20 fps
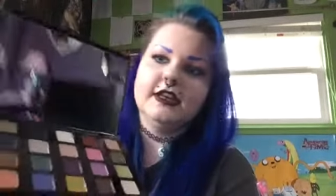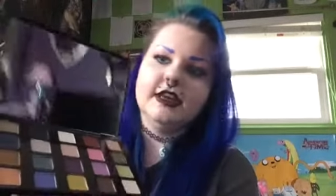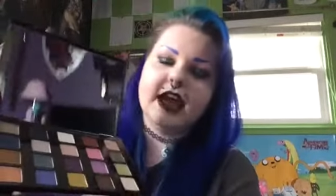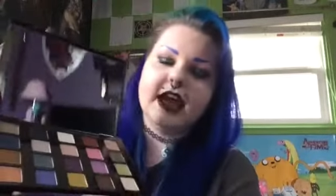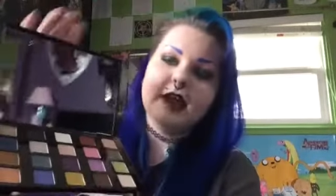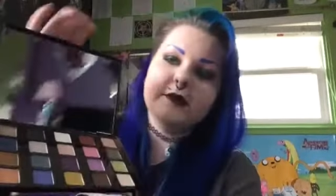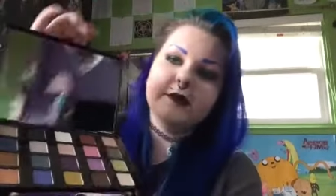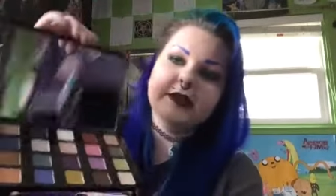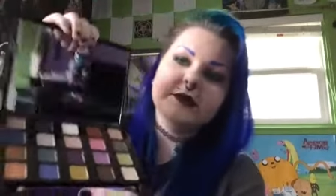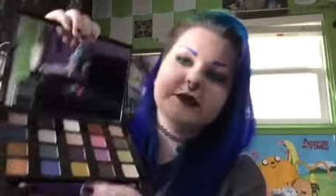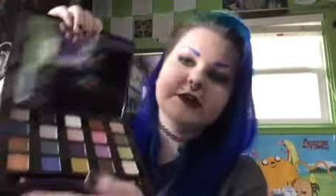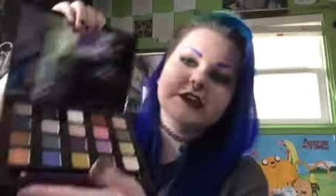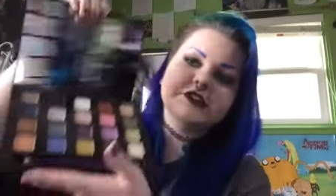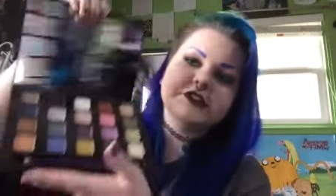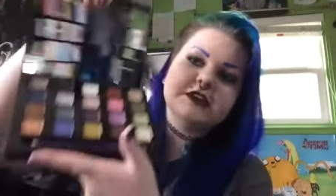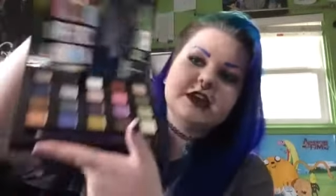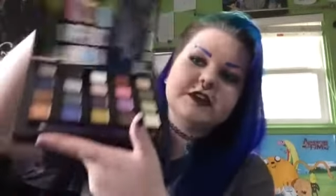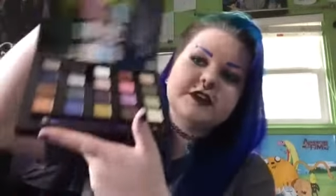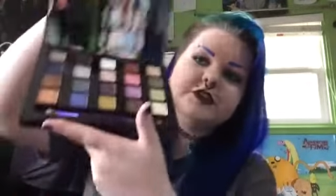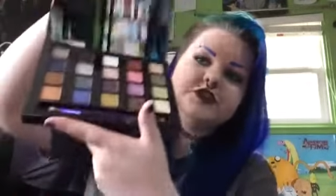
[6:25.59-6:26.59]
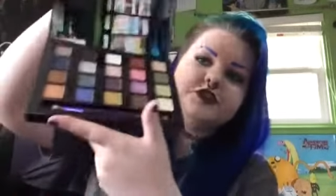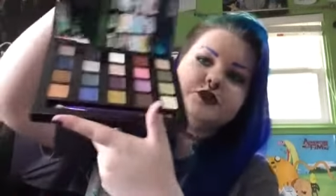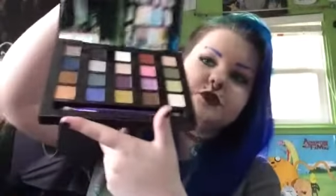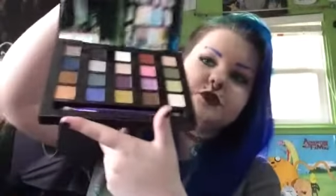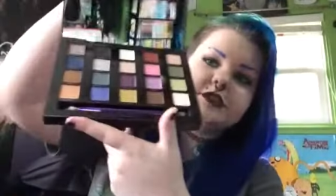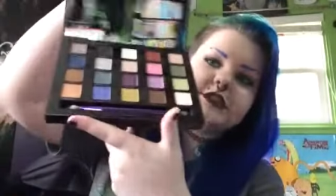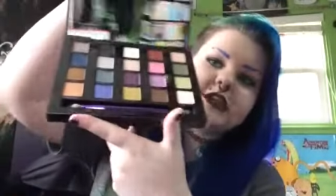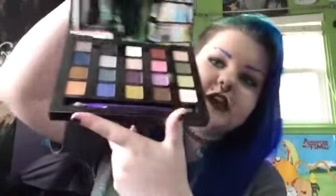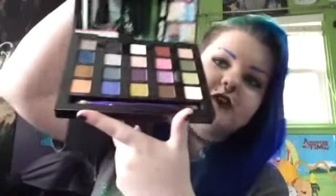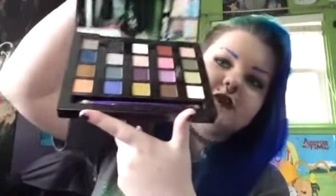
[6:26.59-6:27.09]
I really wanted to try the
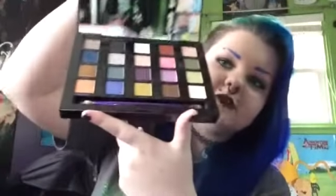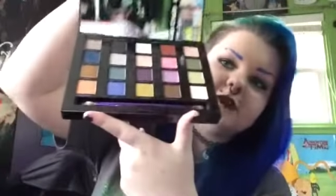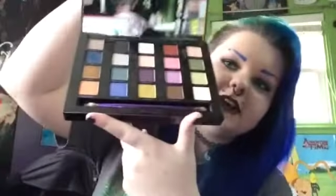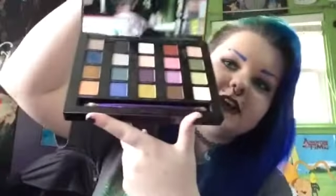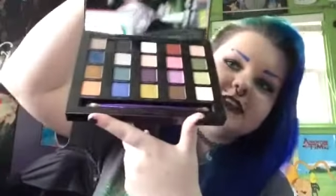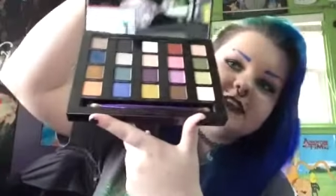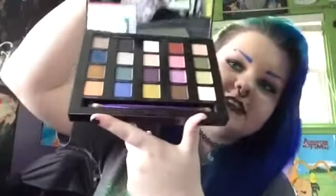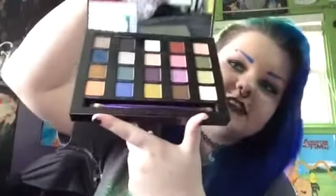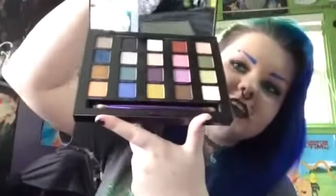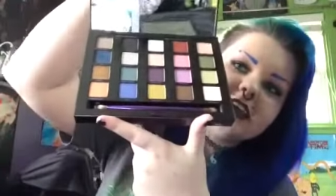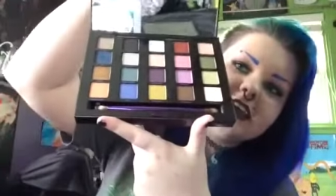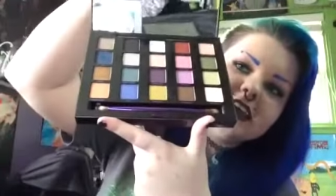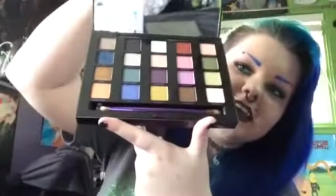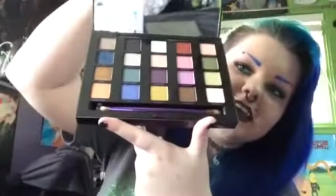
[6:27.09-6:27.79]
jewel tone ones